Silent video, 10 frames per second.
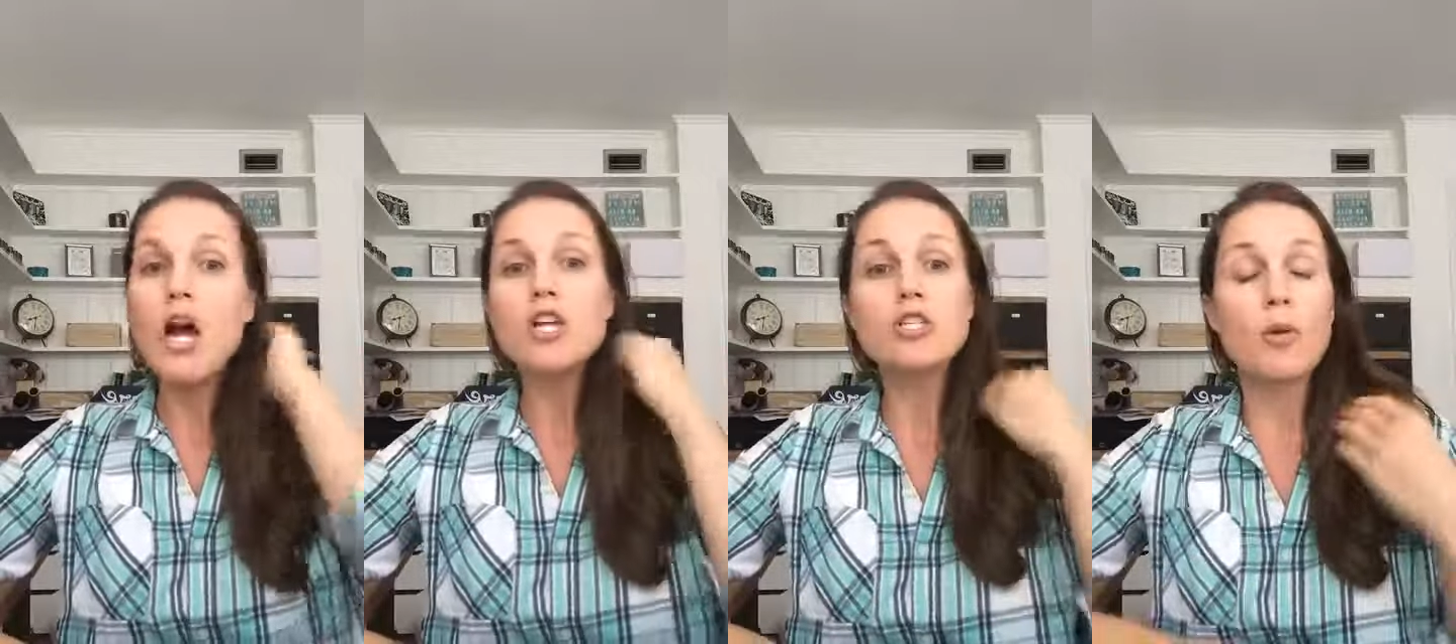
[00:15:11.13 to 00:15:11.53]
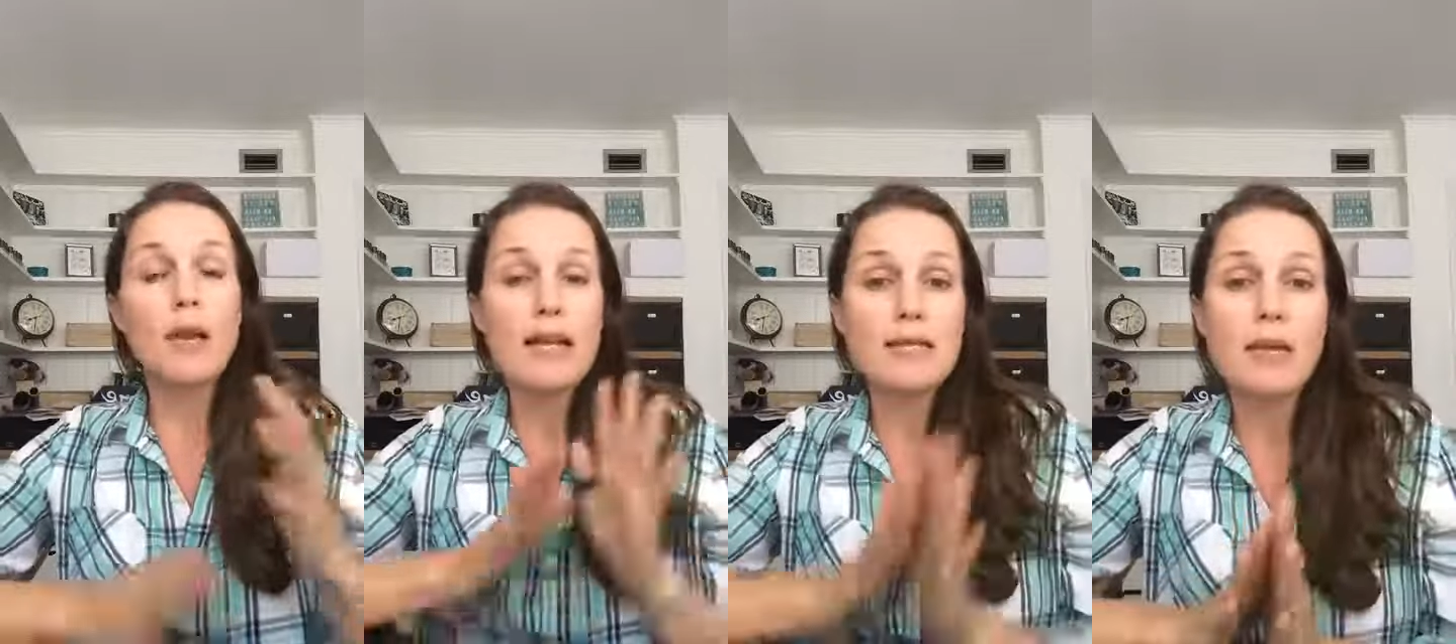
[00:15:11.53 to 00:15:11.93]
So, but
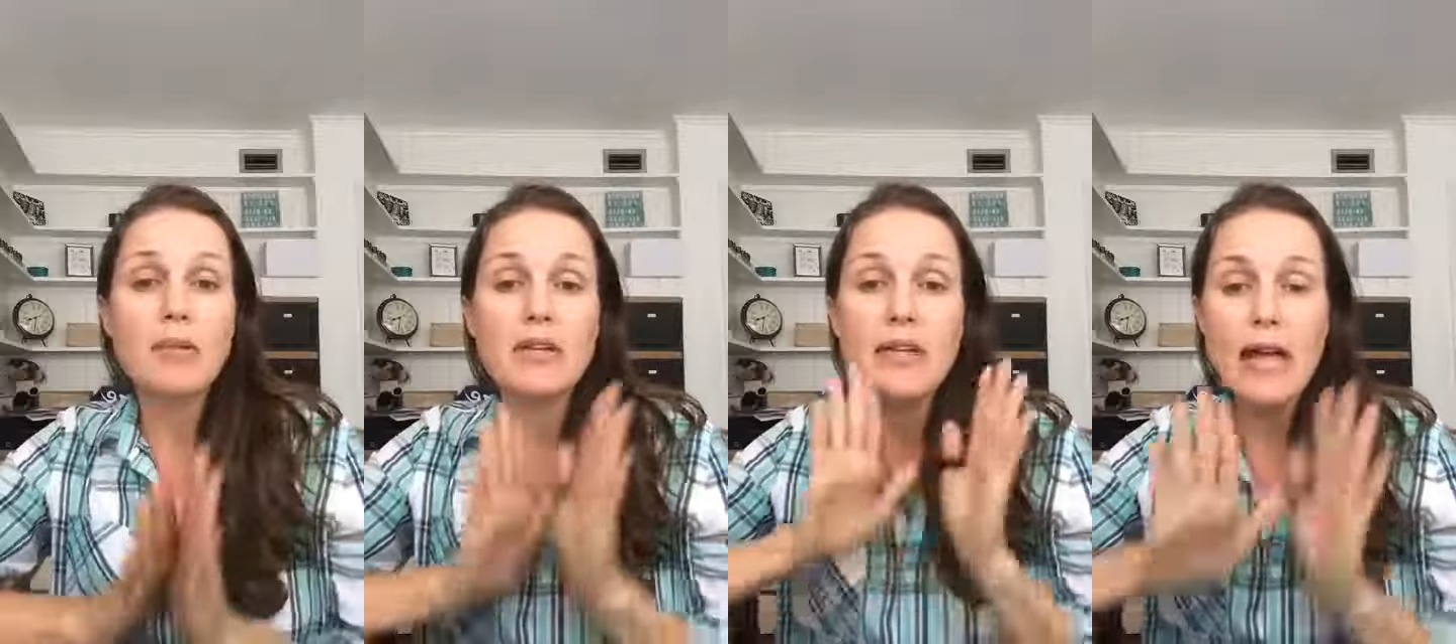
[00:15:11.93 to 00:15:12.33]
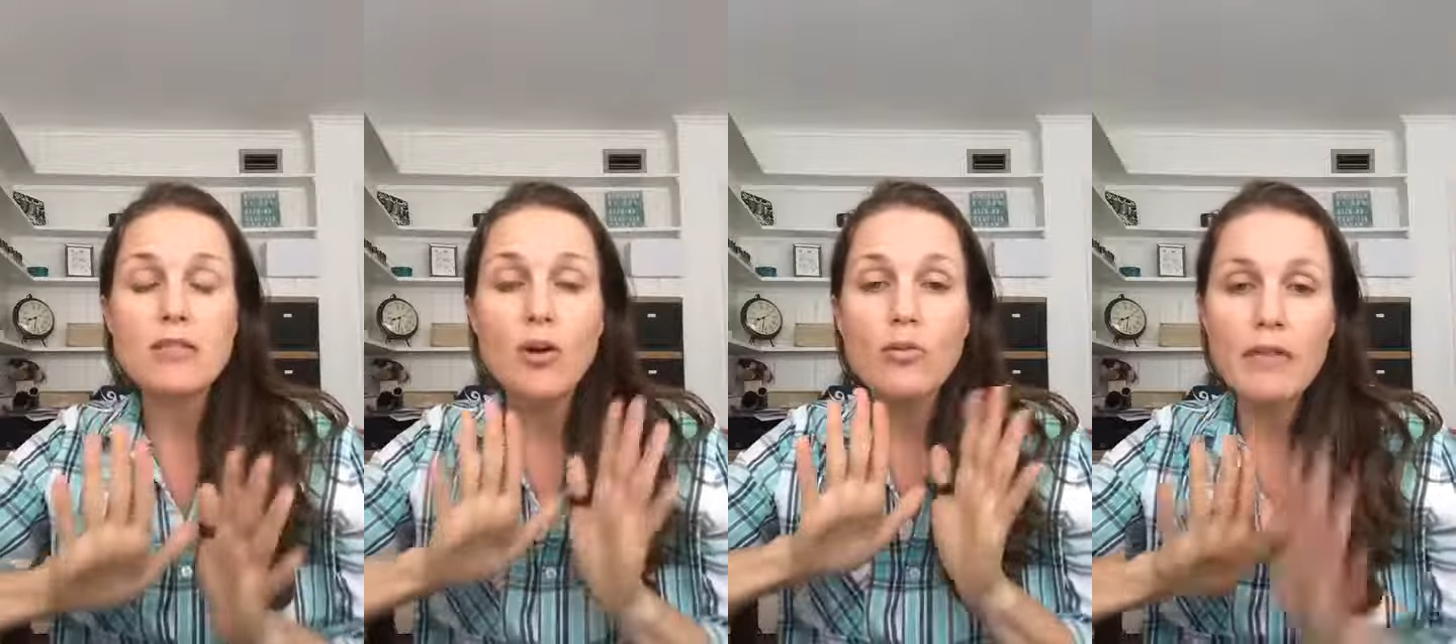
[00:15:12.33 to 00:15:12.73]
I said, but let's
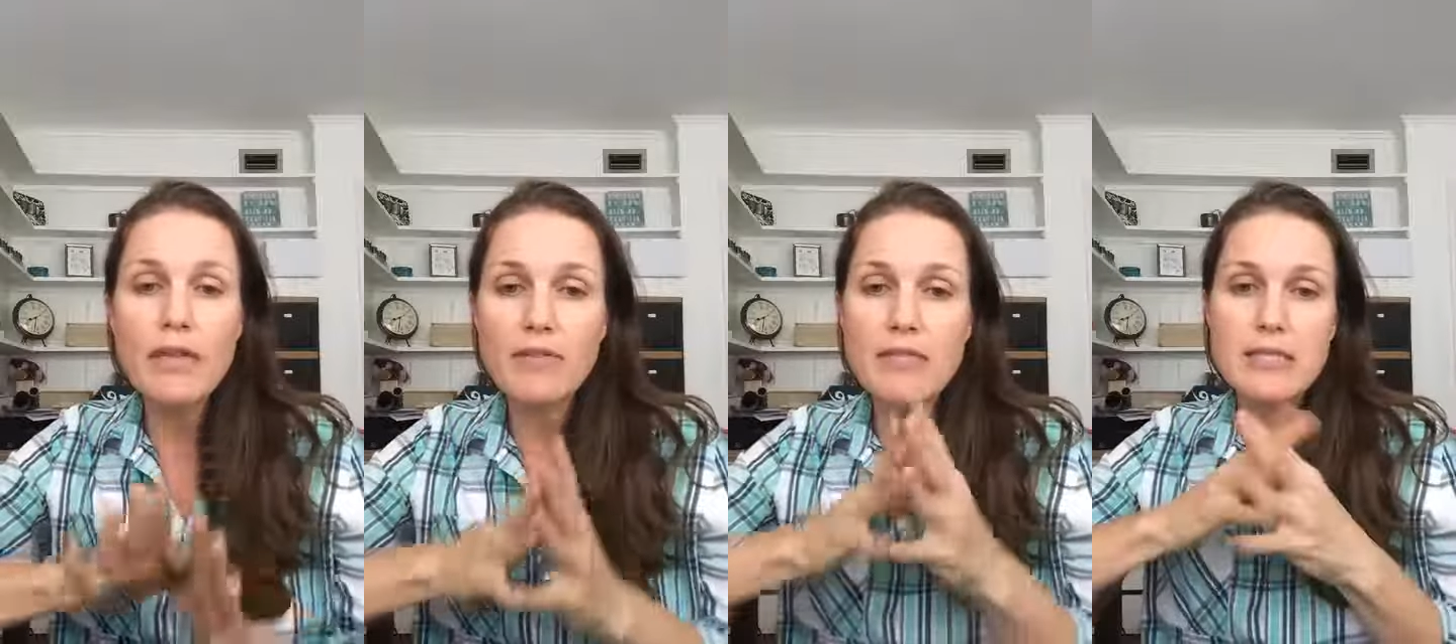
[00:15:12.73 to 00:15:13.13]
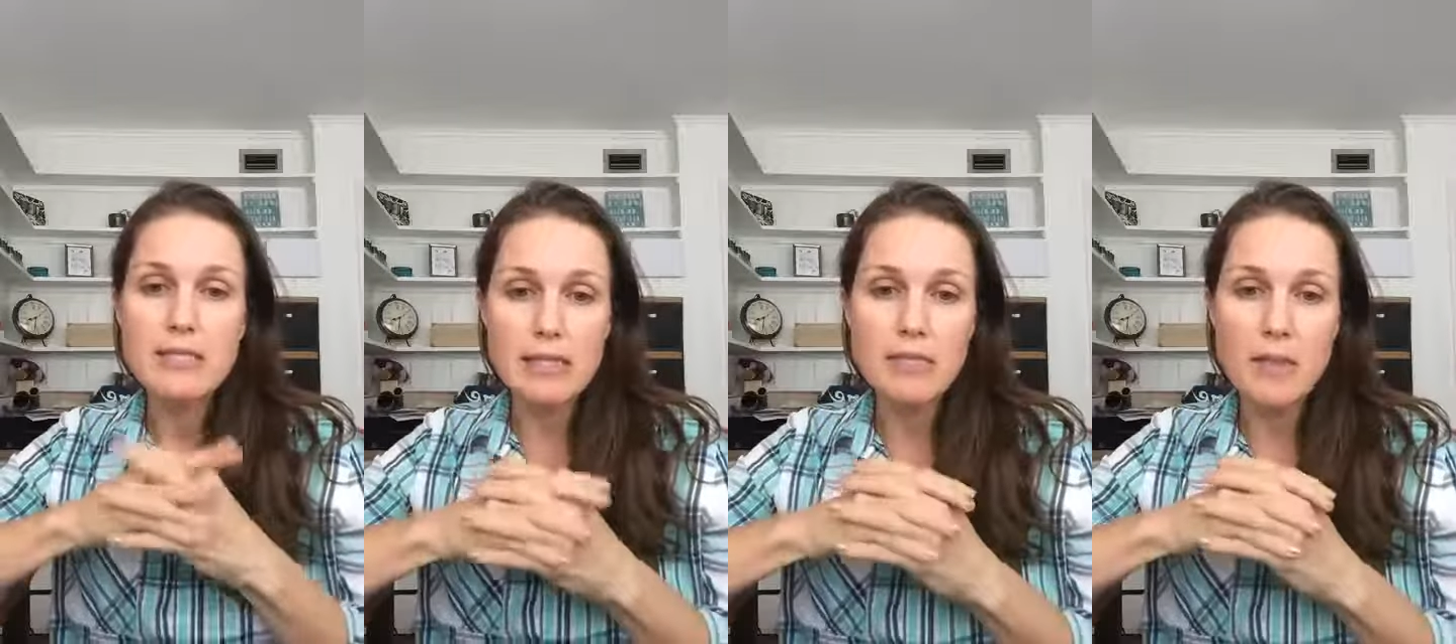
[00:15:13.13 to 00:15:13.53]
only give it
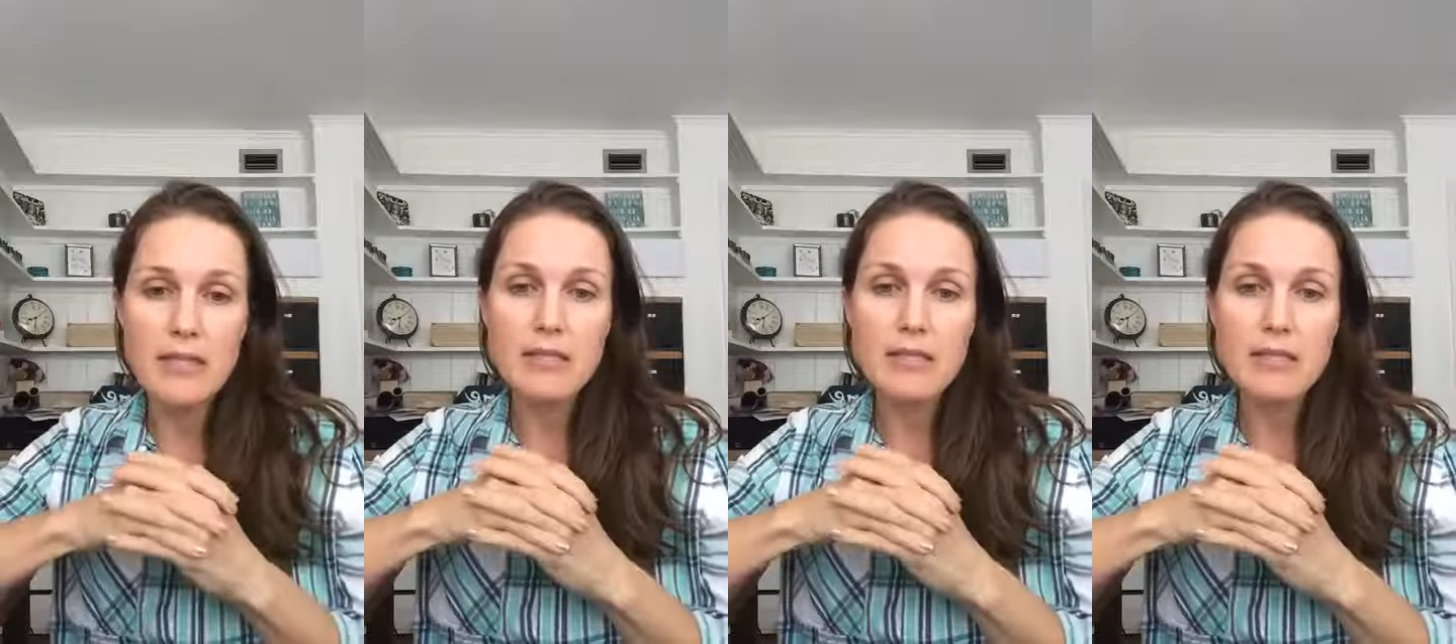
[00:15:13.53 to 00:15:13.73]
6 months.